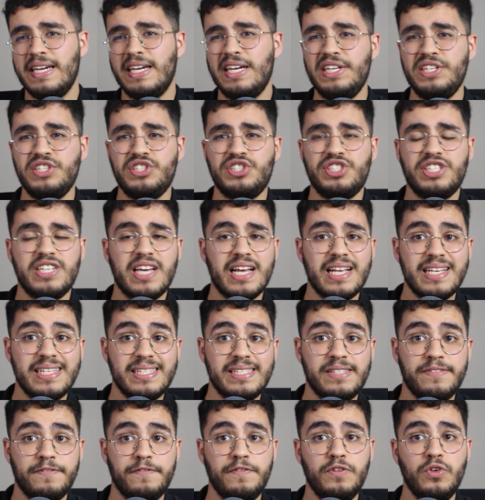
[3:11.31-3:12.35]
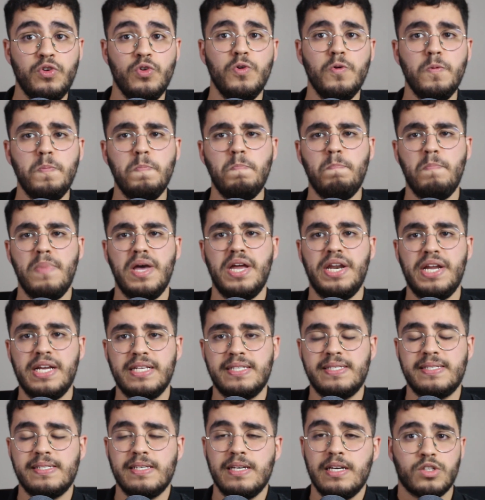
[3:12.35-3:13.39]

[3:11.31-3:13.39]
in just few minutes.